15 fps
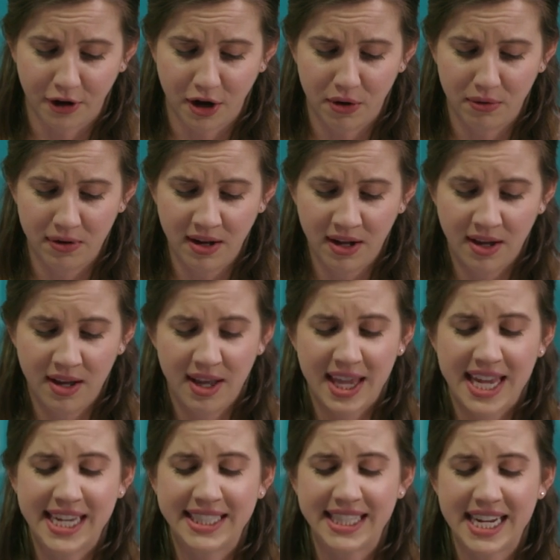Goat.
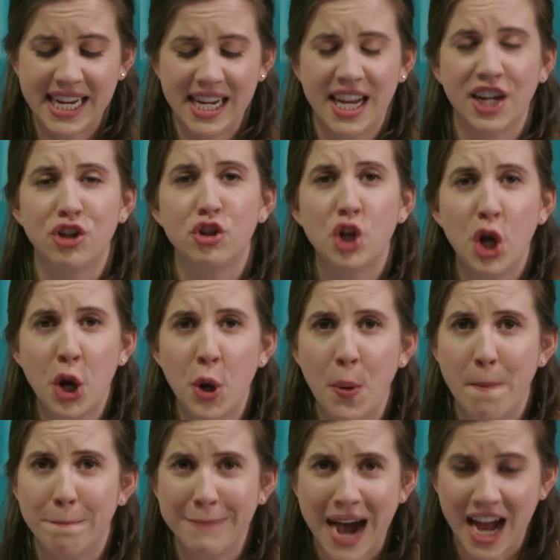He's eating too
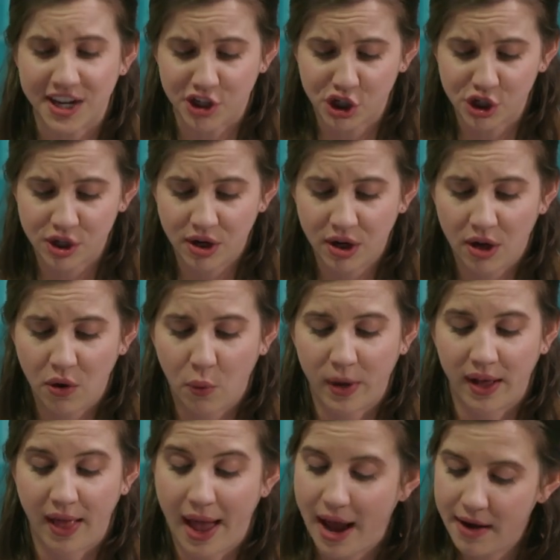much.
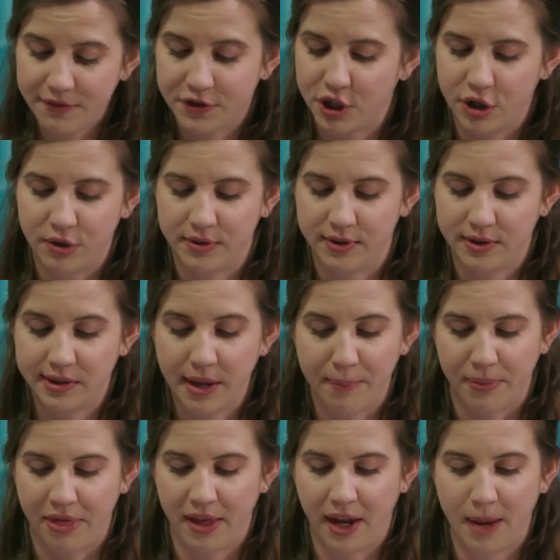We'll have to do
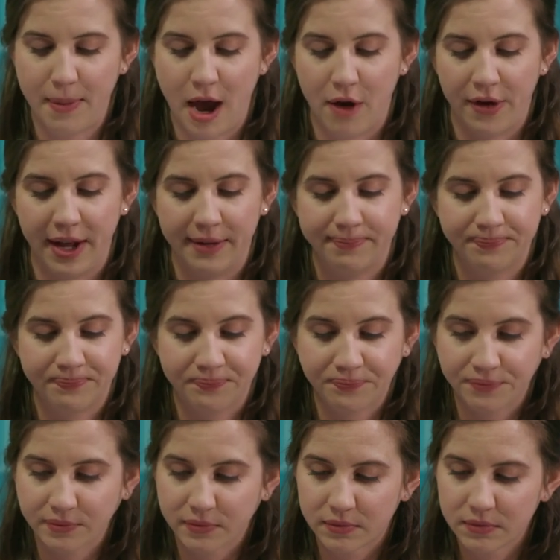something about it.
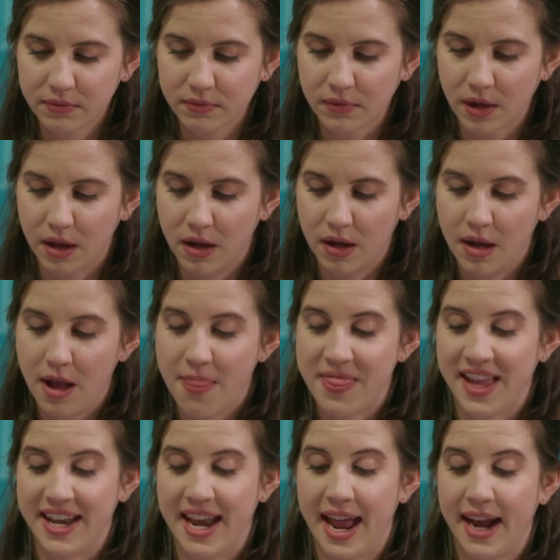
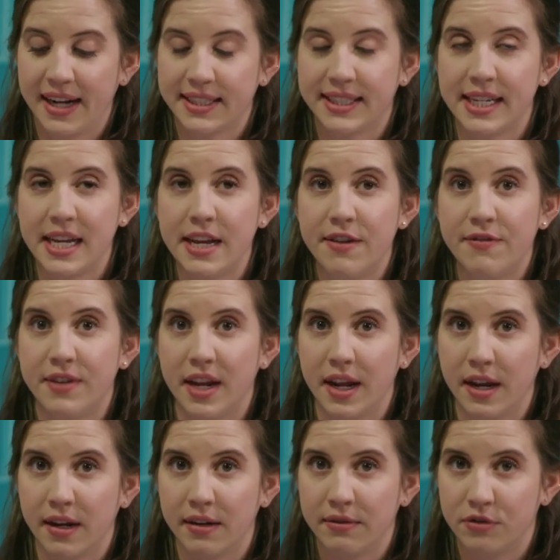The next
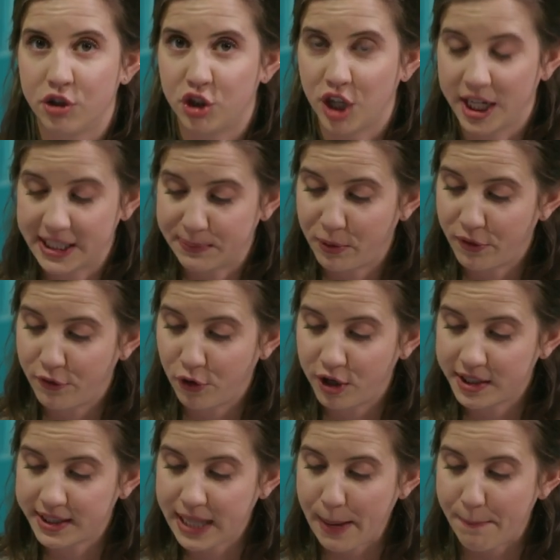evening, just
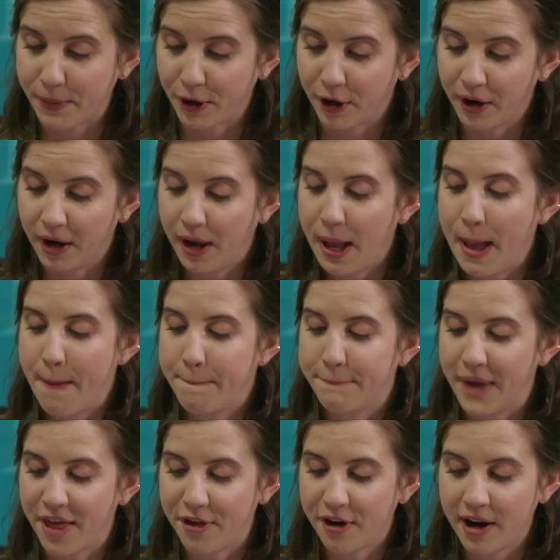before supper,
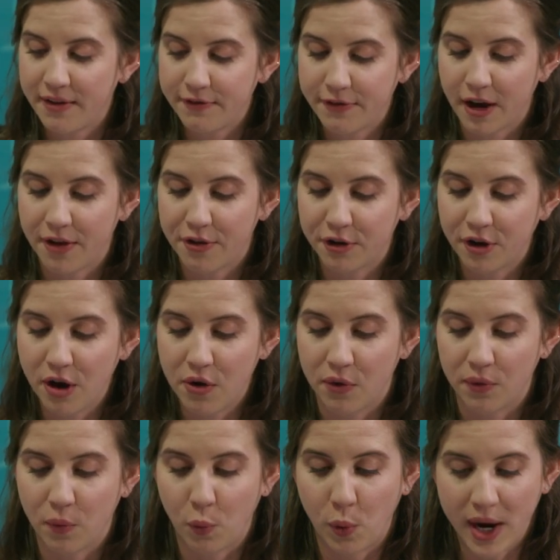Mother and Father
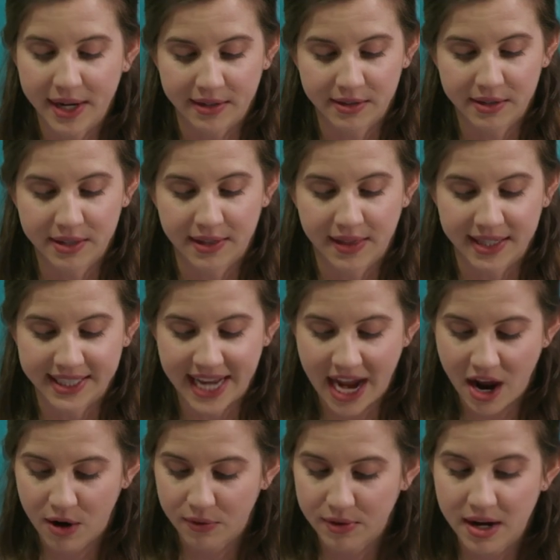Goat went to the
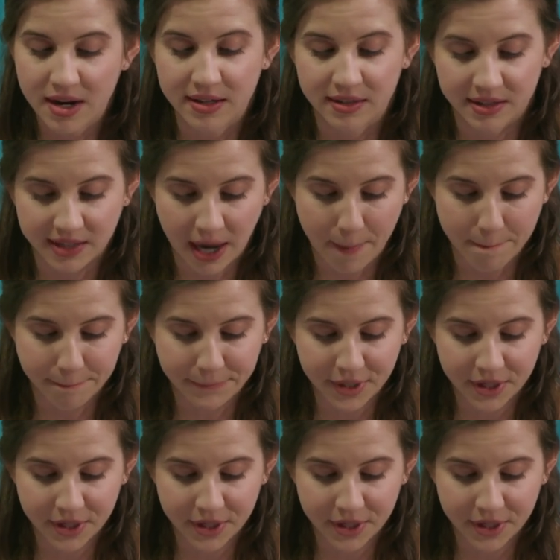town dump.